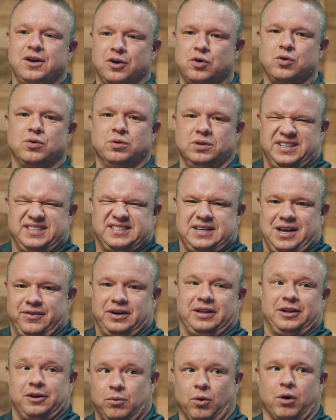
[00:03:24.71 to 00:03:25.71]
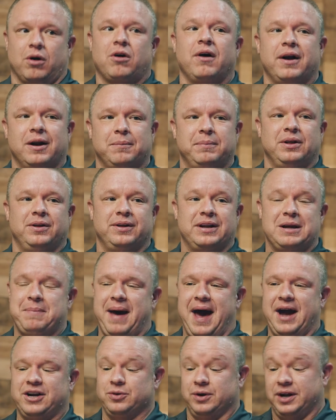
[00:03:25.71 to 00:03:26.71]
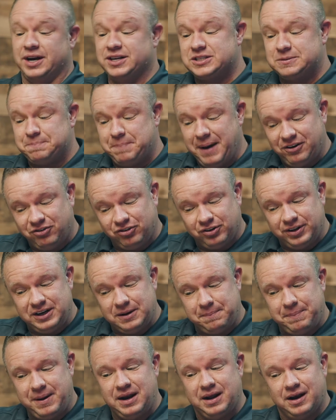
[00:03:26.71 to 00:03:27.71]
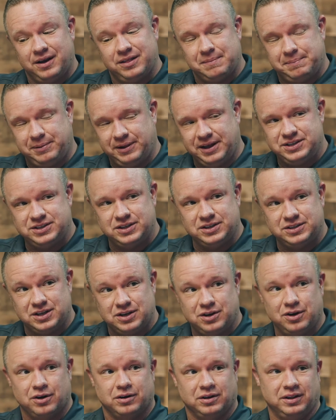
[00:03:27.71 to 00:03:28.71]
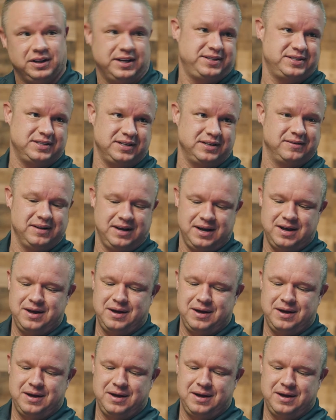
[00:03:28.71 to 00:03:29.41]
Google has given a little more credibility back to it, especially depending on the places that you're listed.